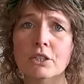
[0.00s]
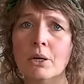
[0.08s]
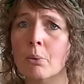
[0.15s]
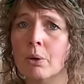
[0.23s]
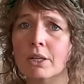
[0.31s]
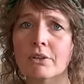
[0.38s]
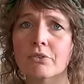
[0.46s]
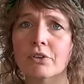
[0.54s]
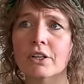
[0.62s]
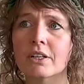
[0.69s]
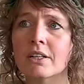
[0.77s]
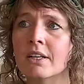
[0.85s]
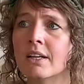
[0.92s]
and
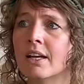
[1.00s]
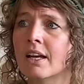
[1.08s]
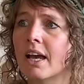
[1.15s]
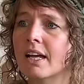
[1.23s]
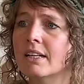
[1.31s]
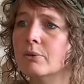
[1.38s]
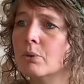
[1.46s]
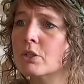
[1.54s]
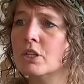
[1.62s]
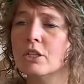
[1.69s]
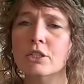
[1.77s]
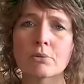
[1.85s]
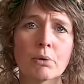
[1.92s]
whatever. And it was
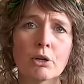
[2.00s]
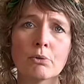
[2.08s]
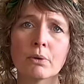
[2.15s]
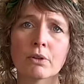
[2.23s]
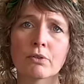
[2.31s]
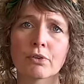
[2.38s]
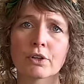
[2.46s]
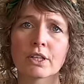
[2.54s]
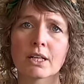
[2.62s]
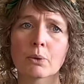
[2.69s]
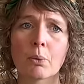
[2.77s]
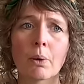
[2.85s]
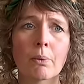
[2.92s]
not the moment for
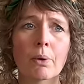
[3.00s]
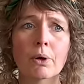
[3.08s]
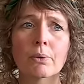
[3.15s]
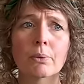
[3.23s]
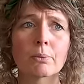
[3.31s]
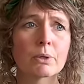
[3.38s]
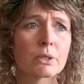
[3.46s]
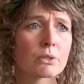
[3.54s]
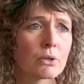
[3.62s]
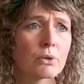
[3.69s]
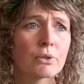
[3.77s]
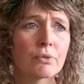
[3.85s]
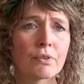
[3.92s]
that. We were with
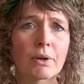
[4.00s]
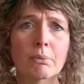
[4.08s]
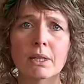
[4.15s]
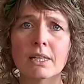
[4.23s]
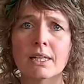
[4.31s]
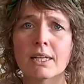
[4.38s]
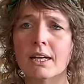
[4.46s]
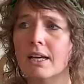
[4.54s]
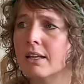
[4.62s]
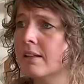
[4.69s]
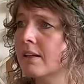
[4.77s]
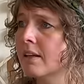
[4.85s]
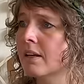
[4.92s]
all the family
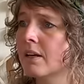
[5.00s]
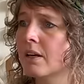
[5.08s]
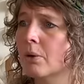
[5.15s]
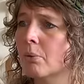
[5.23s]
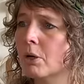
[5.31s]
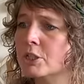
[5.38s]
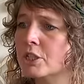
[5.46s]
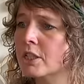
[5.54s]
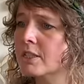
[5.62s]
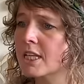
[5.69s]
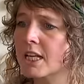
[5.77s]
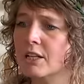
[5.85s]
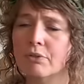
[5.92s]
and watching
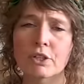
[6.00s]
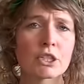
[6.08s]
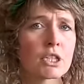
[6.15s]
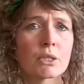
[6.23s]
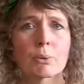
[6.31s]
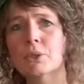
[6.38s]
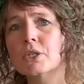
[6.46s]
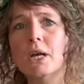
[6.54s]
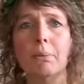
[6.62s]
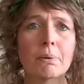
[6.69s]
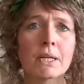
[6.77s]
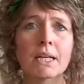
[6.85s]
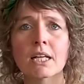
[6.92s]
television. There was
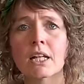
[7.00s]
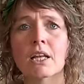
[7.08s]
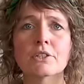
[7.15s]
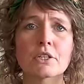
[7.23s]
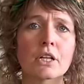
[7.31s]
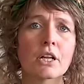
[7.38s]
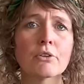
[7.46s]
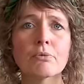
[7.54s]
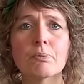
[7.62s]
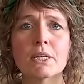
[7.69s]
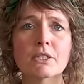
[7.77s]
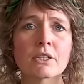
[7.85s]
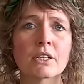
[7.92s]
happening a lot of
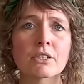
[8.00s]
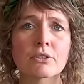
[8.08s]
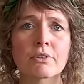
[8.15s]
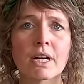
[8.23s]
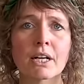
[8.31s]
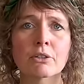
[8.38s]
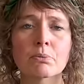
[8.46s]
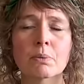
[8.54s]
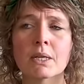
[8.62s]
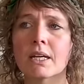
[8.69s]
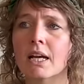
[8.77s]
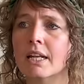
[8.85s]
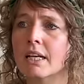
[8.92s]
busyness around
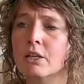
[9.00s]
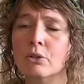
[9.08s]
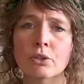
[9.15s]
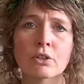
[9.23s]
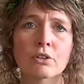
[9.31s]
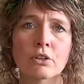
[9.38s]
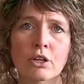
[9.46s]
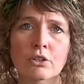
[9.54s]
me, and I couldn't